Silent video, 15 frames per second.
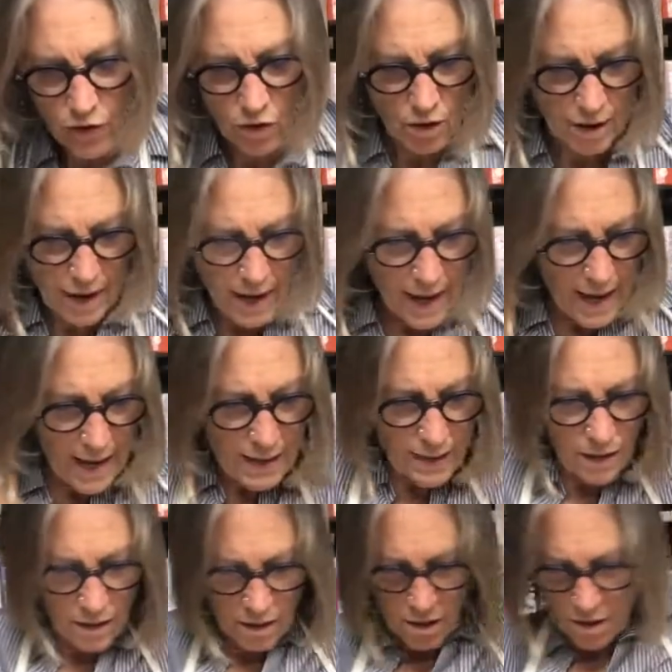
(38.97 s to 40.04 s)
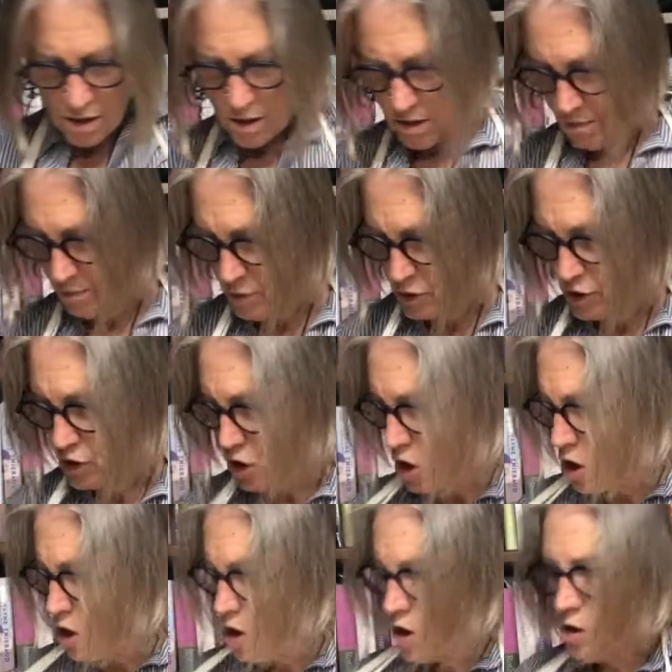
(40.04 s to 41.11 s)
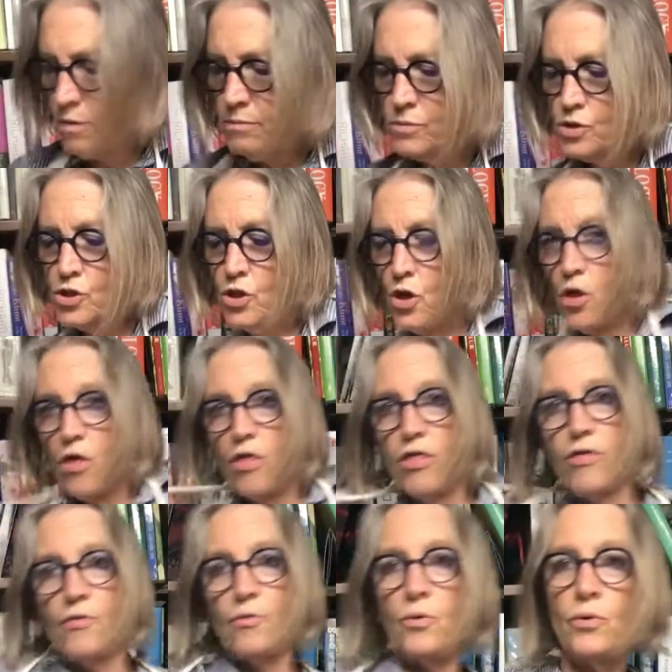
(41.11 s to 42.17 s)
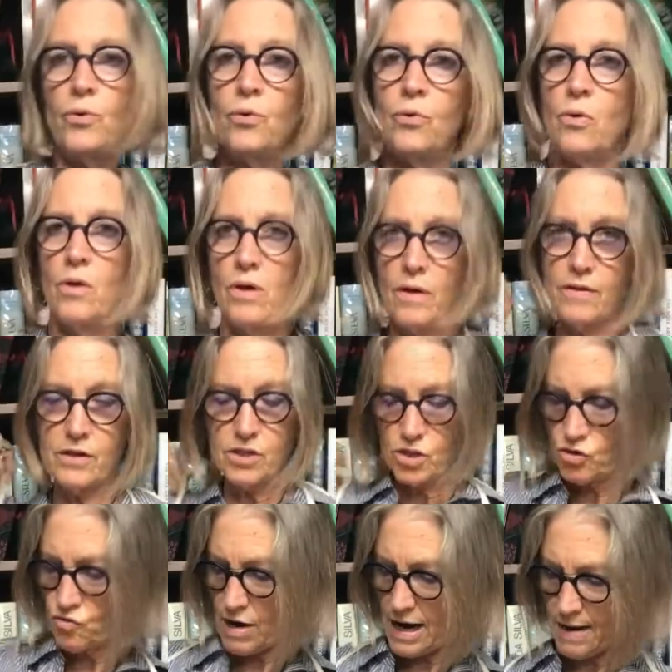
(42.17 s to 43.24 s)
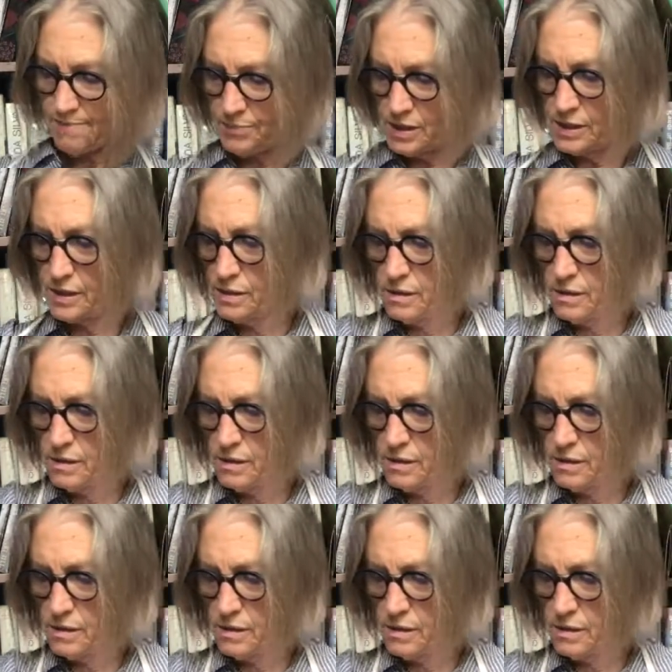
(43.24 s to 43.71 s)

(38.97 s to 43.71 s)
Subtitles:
your head, put your arms through the straps,